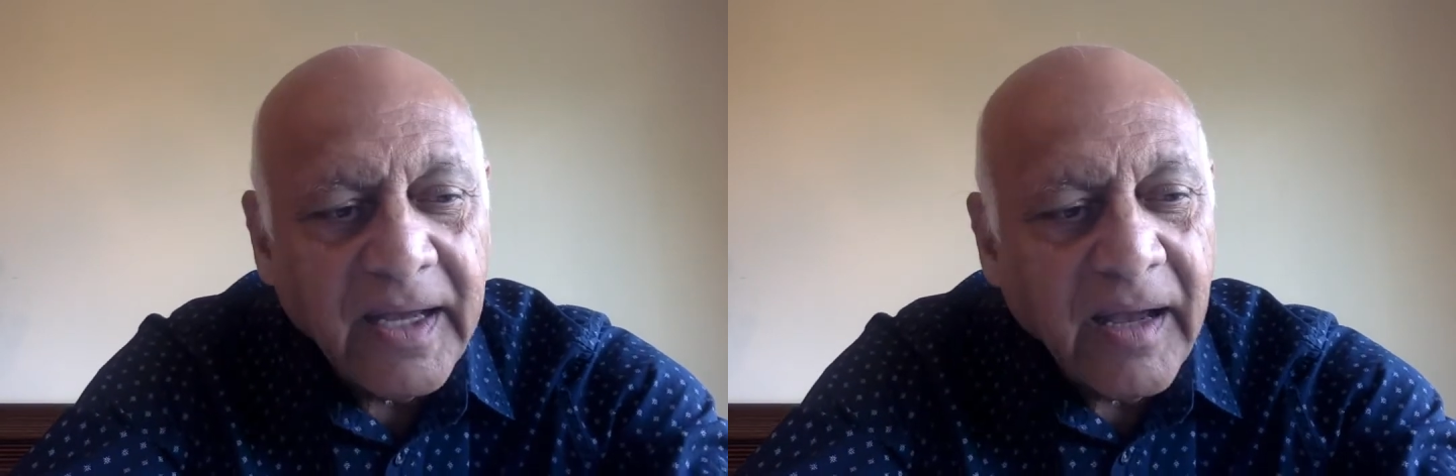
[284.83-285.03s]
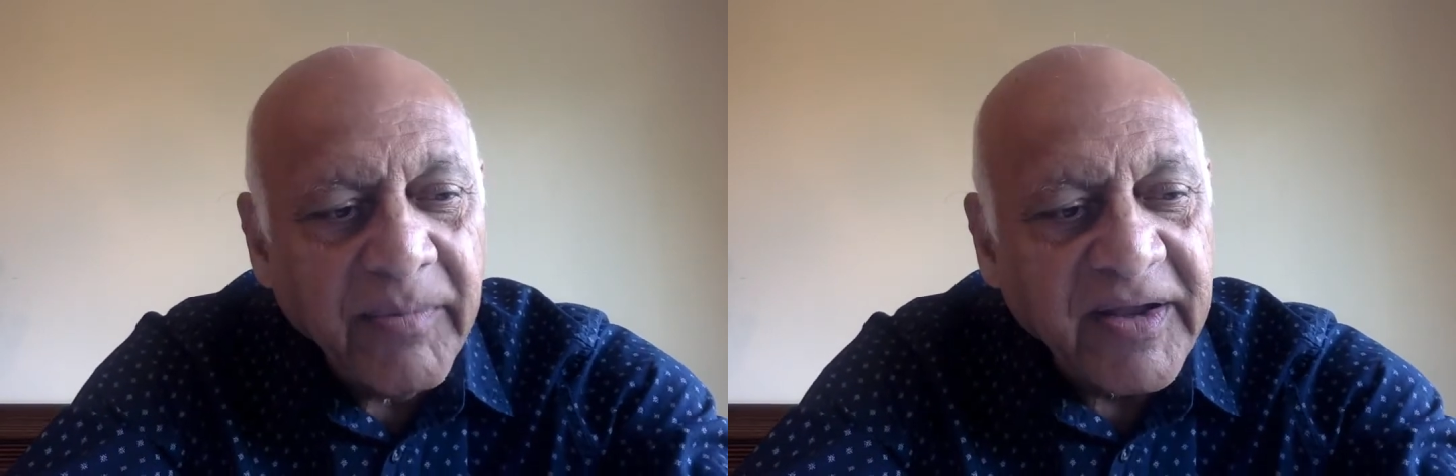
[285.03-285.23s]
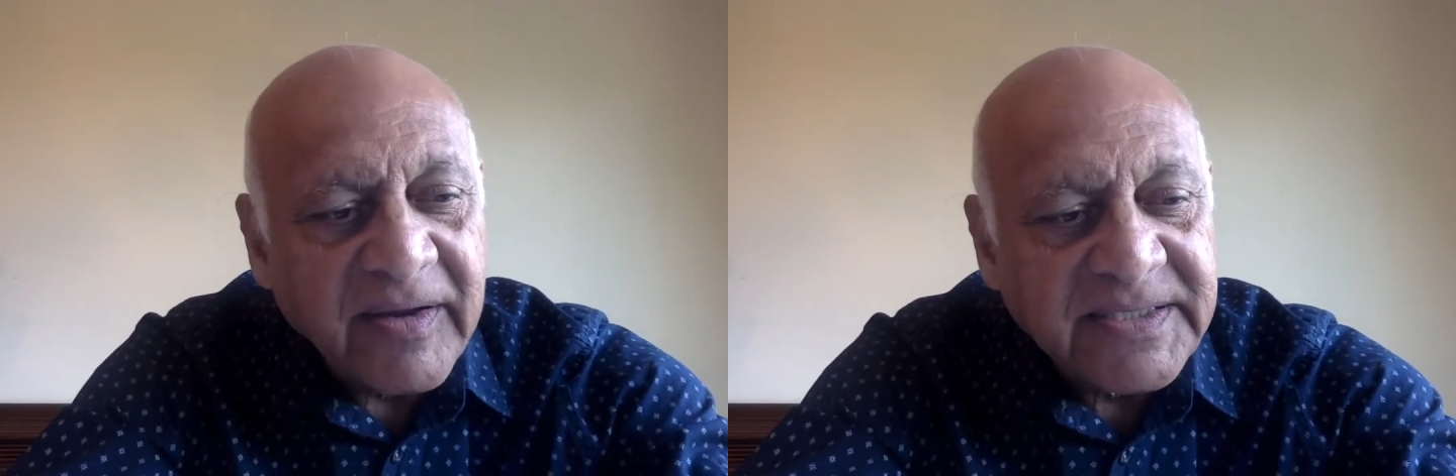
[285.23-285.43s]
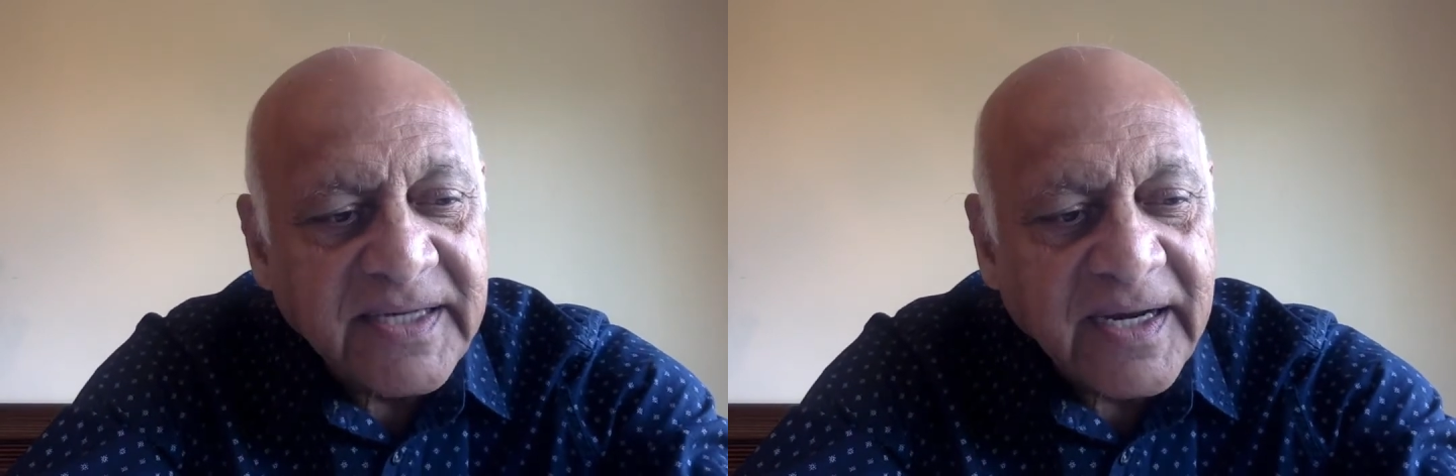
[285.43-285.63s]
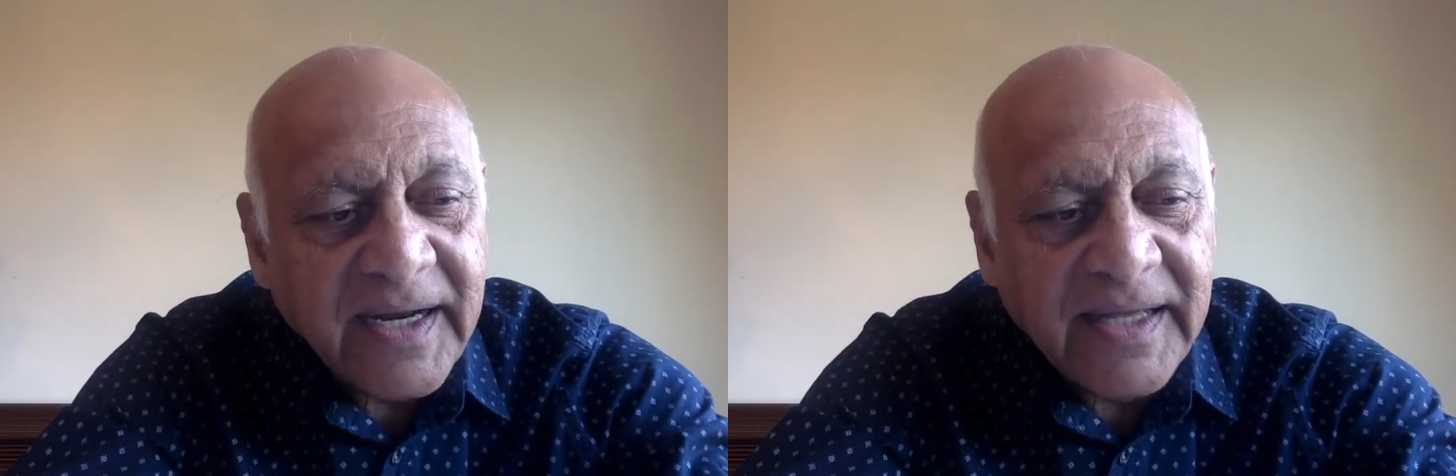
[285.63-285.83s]
Because
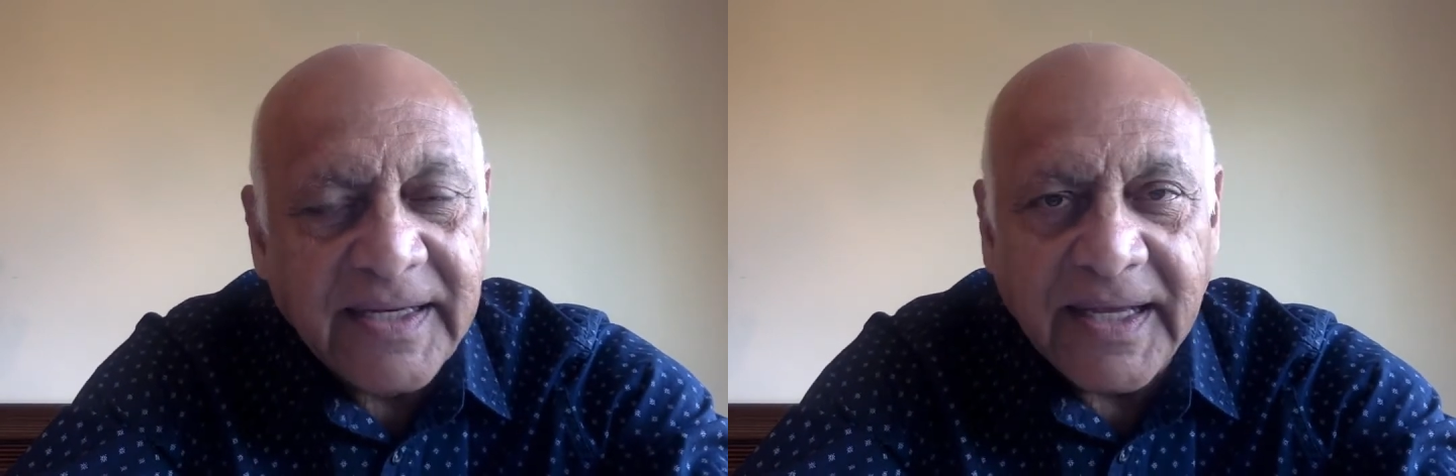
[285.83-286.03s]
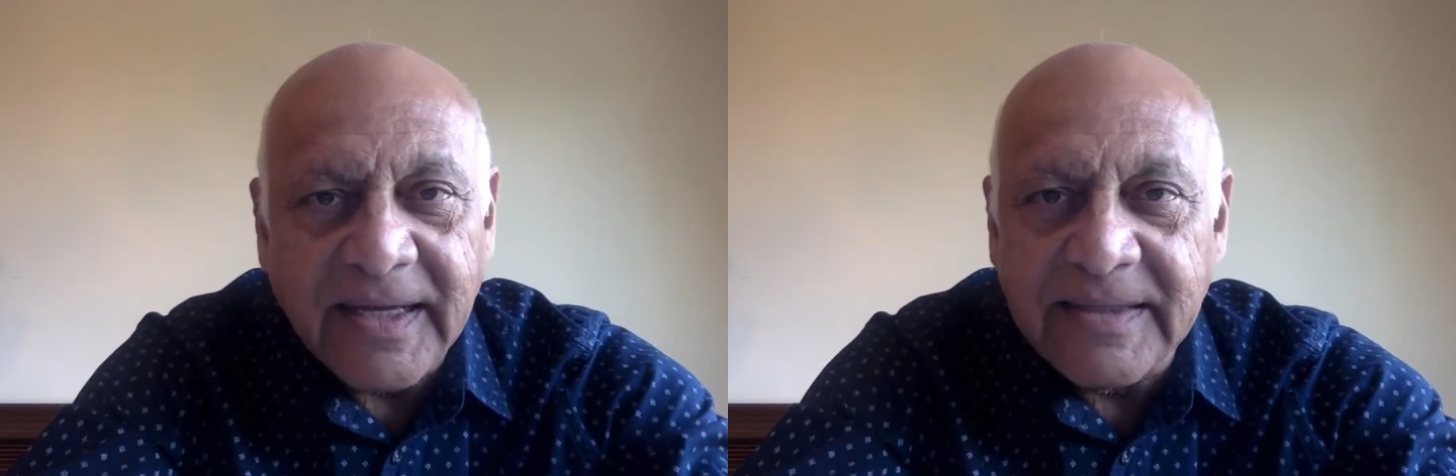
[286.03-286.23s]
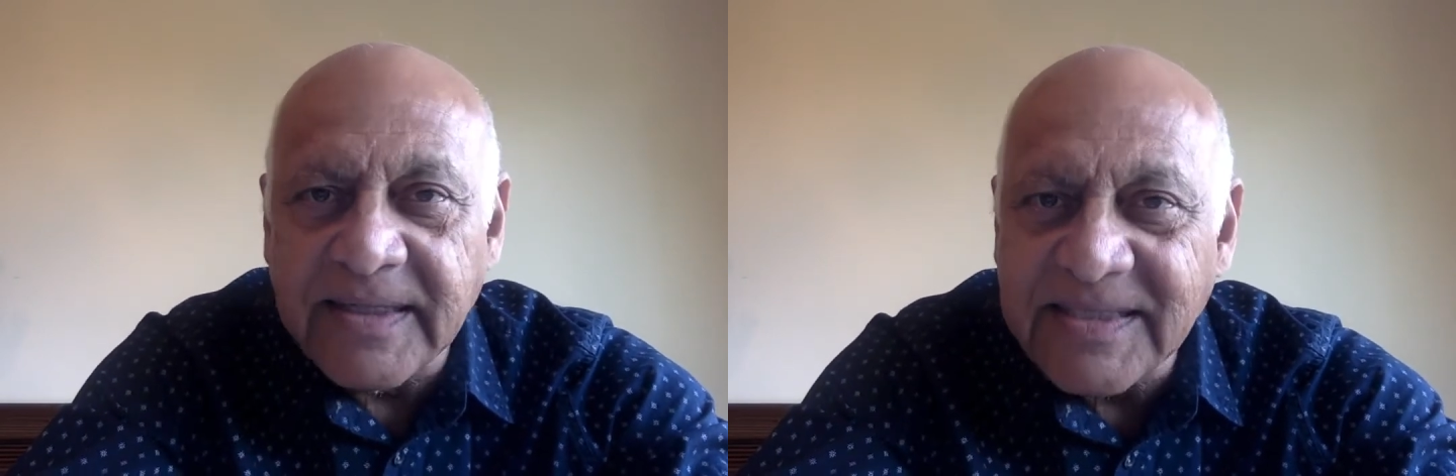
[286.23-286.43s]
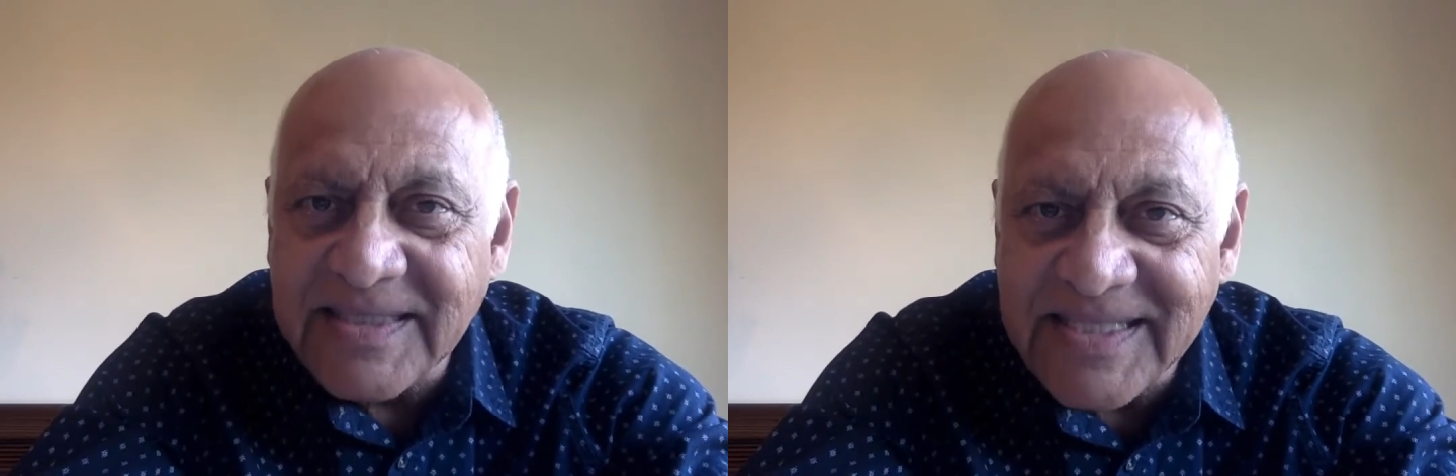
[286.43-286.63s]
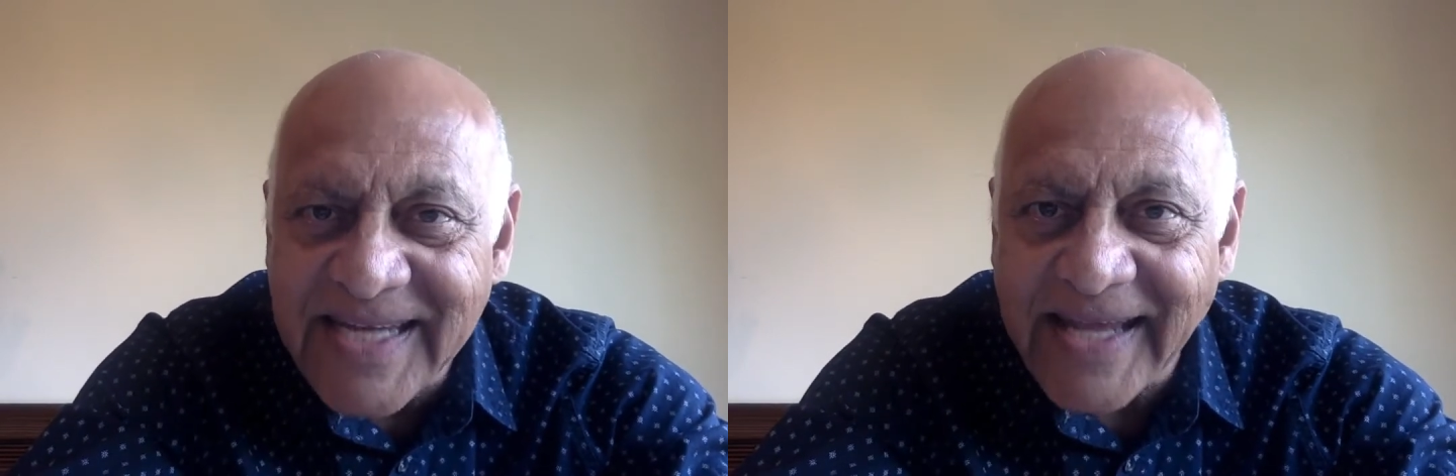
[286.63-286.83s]
clearly the
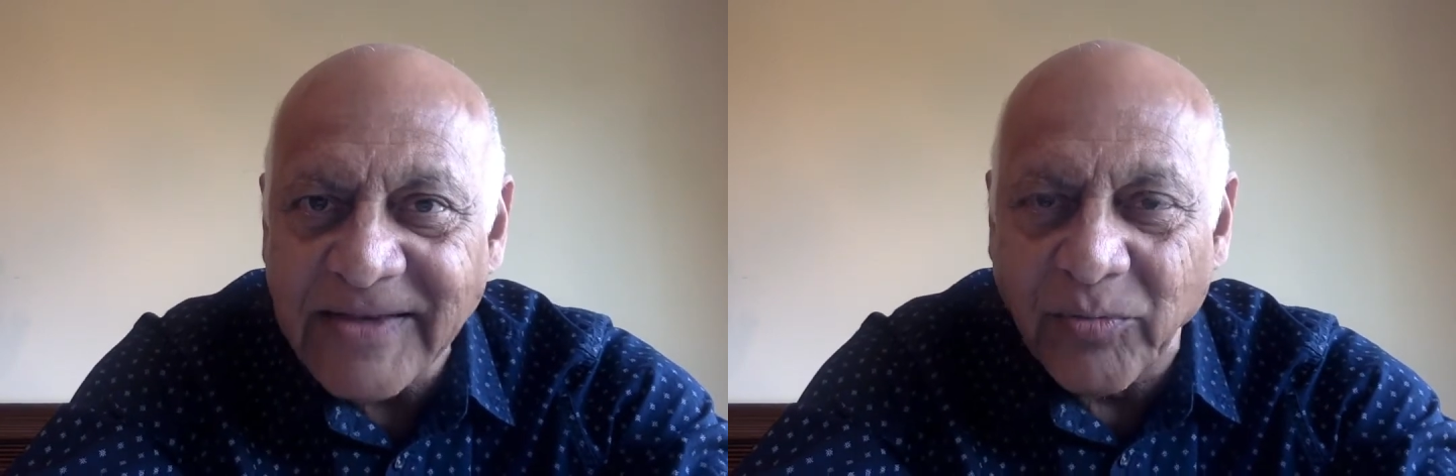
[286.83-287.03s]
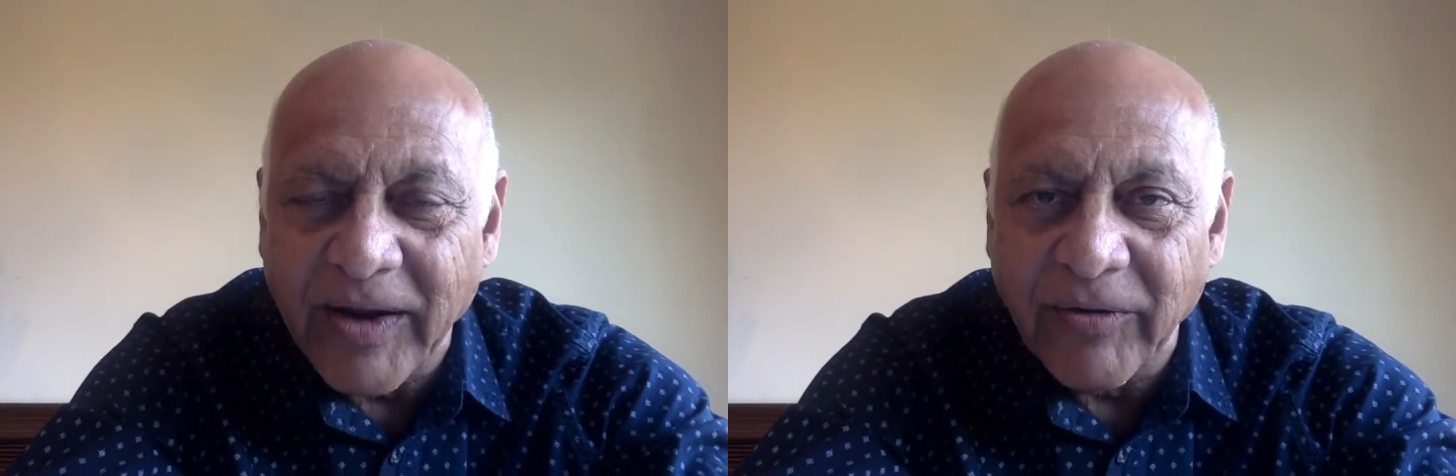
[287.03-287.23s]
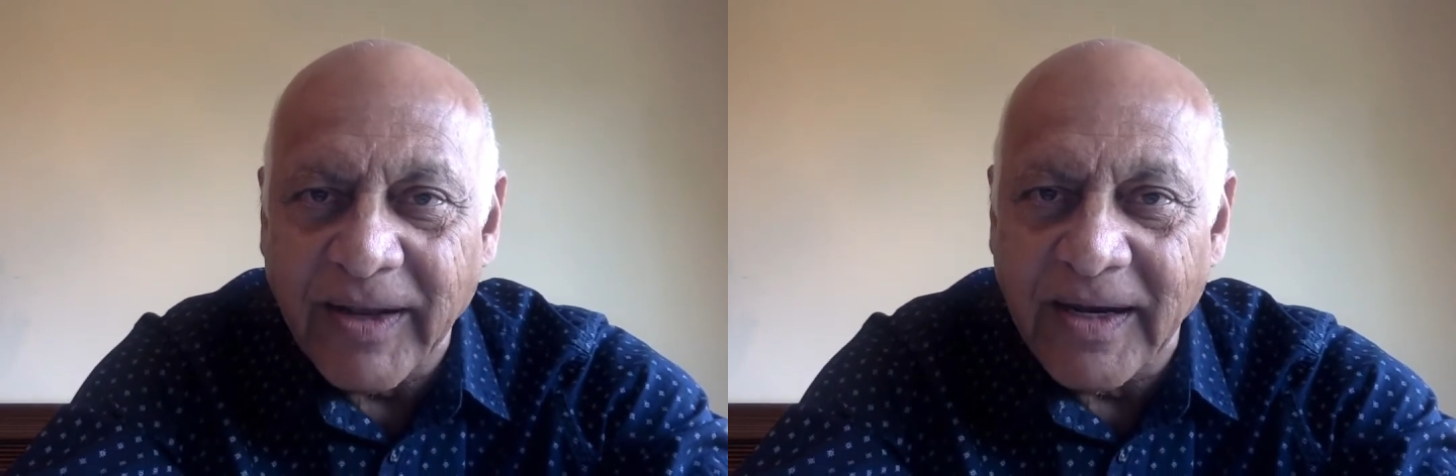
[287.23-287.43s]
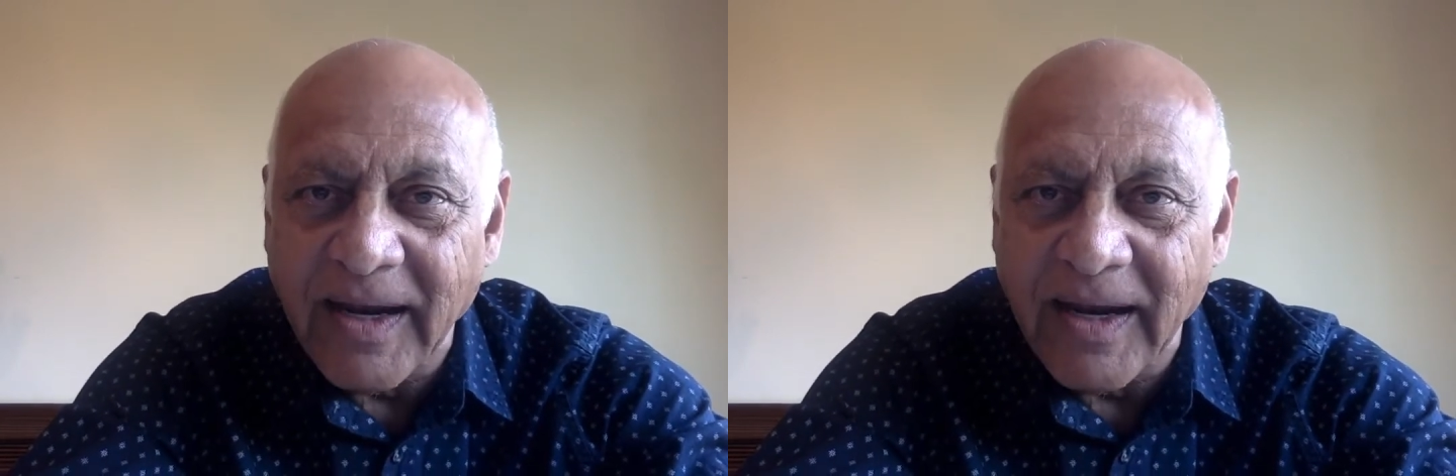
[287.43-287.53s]
state we're in